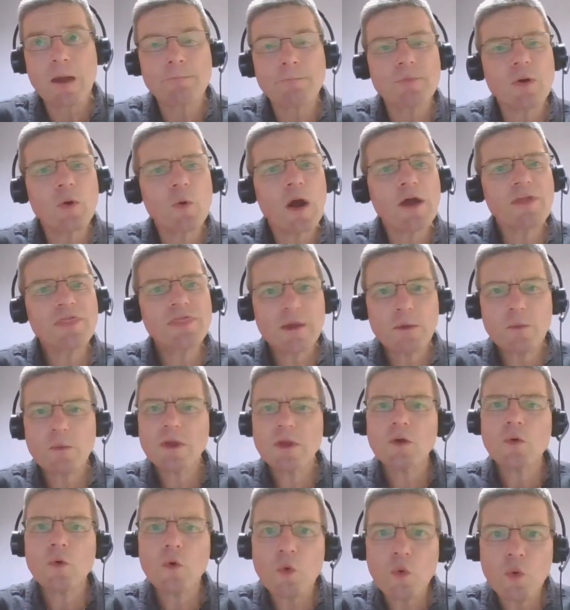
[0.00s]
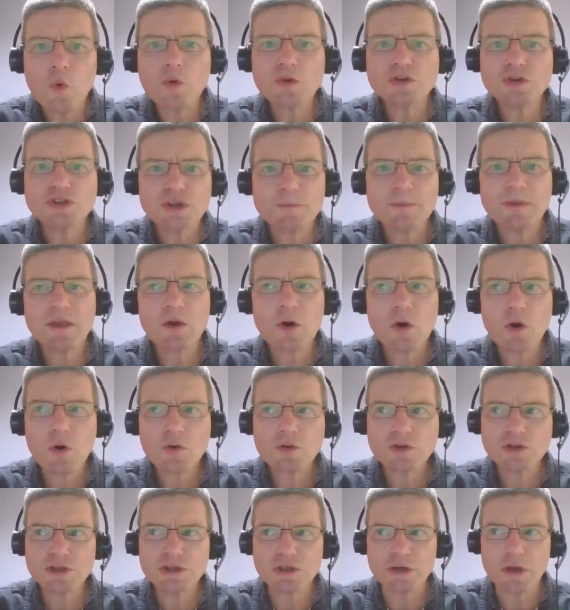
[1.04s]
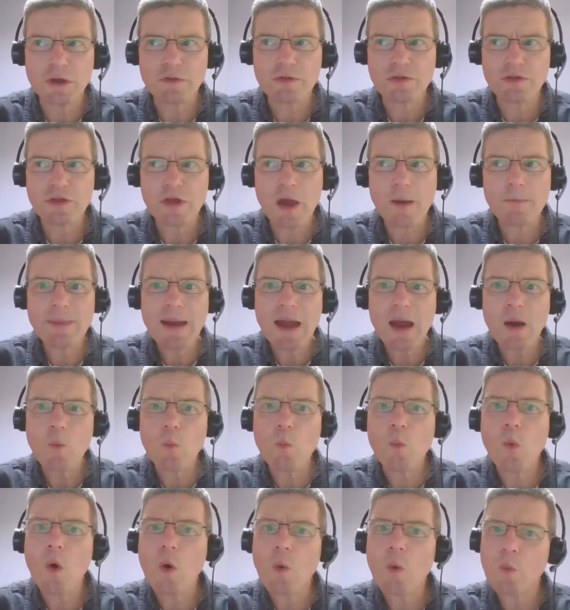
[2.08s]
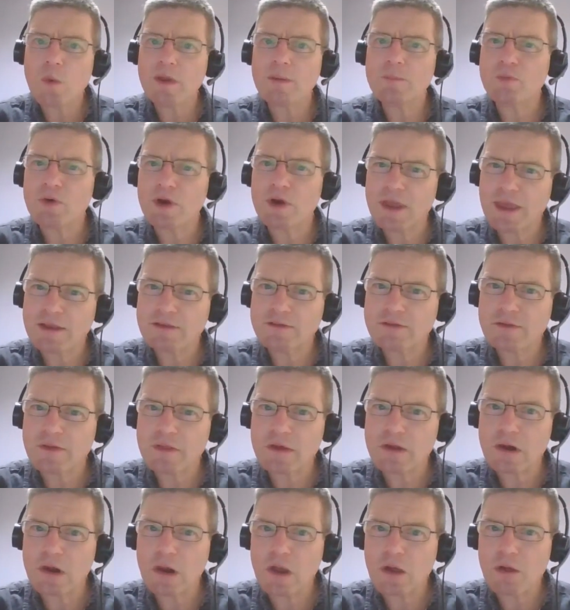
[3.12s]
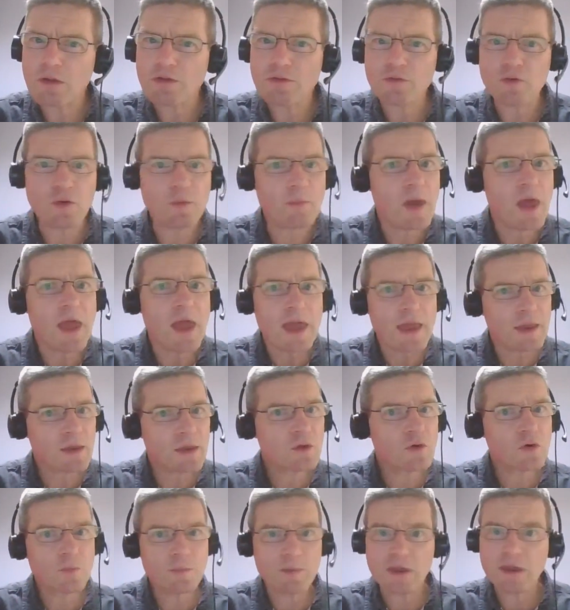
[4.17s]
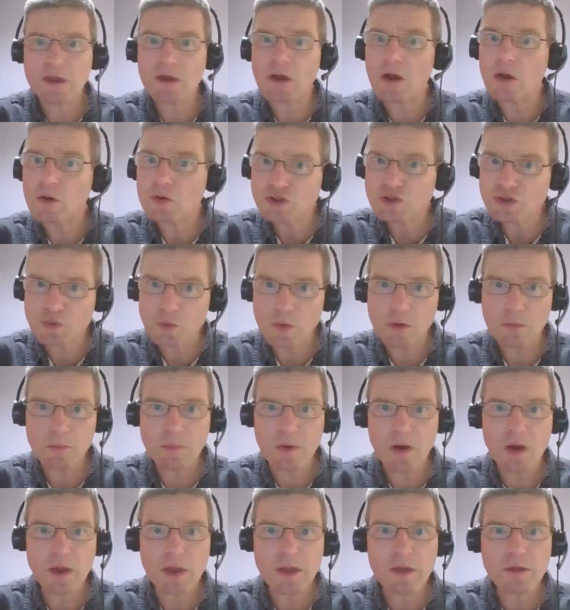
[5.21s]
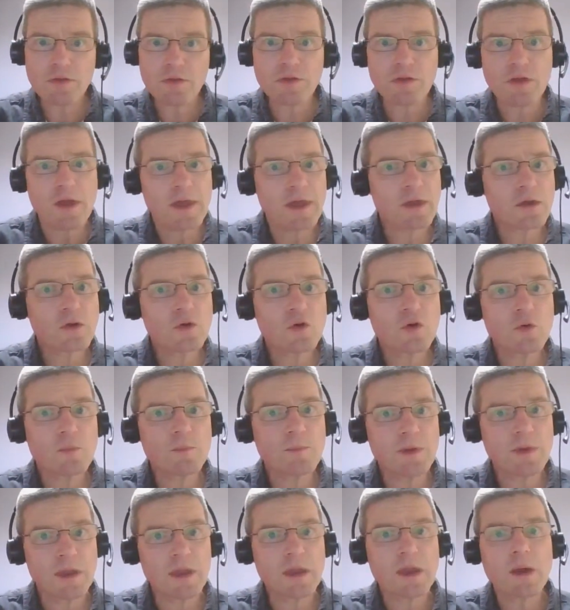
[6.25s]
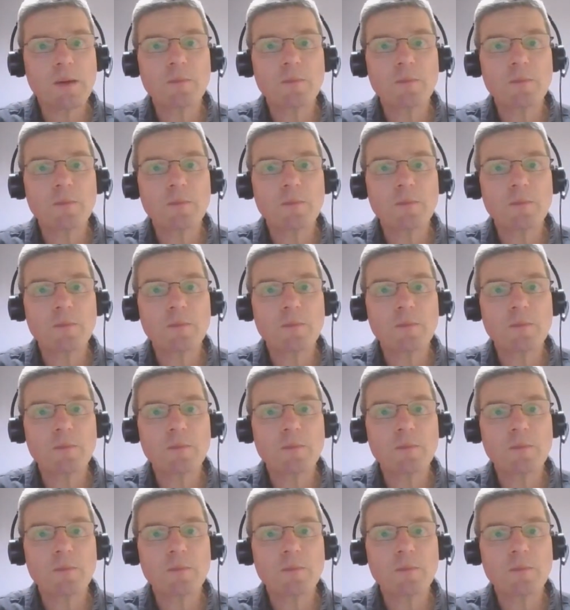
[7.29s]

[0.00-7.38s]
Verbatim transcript: But I think we all should be conscious about what we bring into the classroom. It could be cultural bias, it could be